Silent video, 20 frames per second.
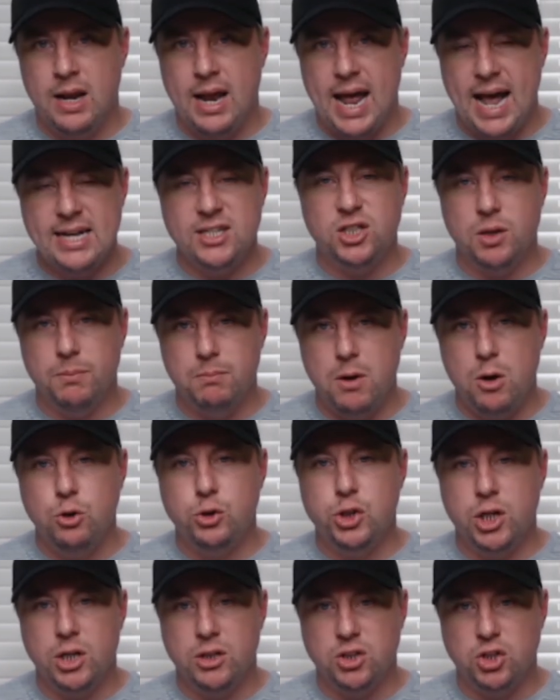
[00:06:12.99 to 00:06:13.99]
has the
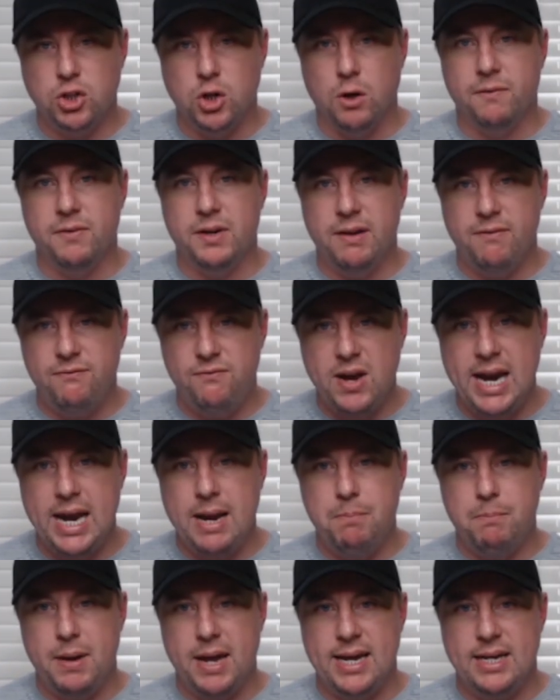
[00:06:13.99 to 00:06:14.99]
most conservative
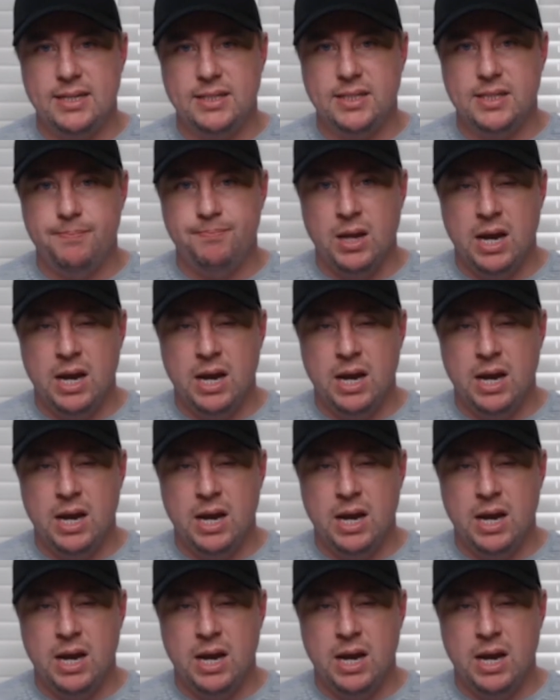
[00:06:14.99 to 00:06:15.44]
fan base.